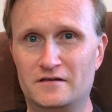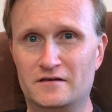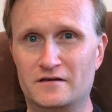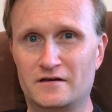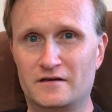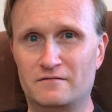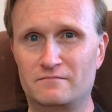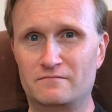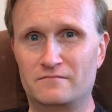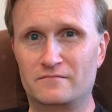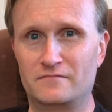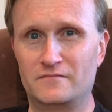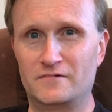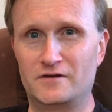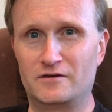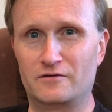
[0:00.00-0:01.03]
the
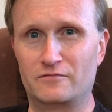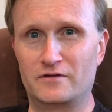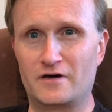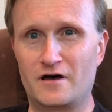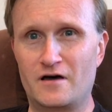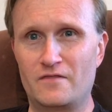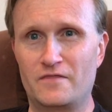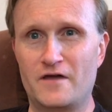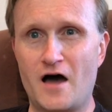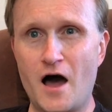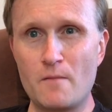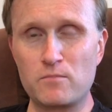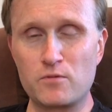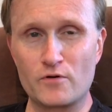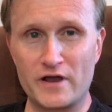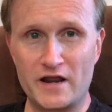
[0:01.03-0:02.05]
you know the the
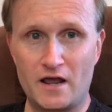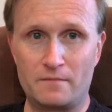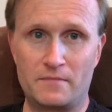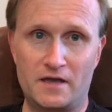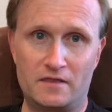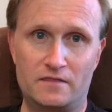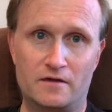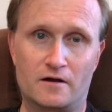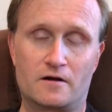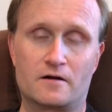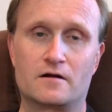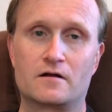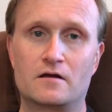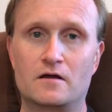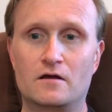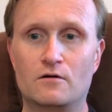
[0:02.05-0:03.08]
upgrade I made there
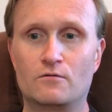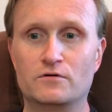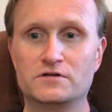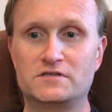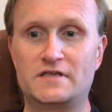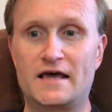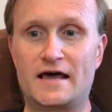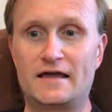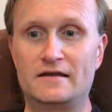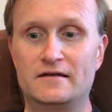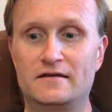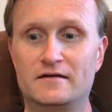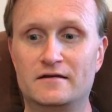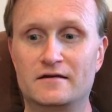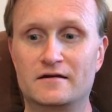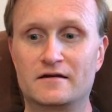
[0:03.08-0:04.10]
was that.
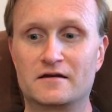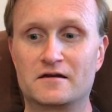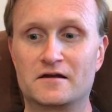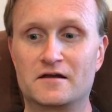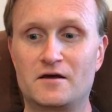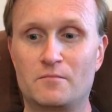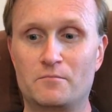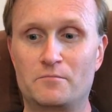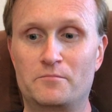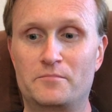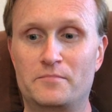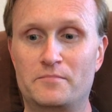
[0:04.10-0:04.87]
Com-